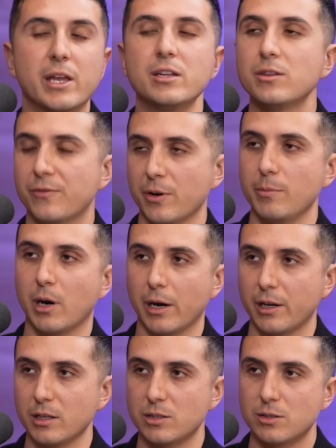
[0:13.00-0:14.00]
many different
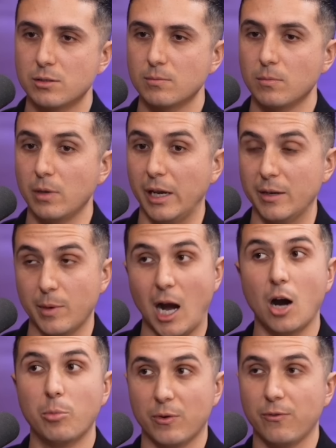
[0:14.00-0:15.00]
markets, it
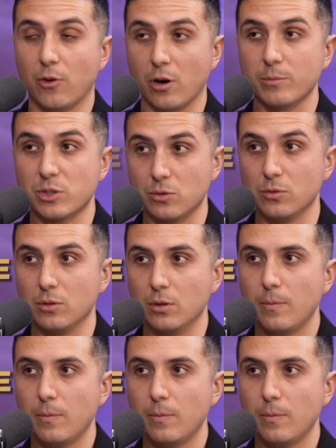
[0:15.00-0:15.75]
outperforms Google.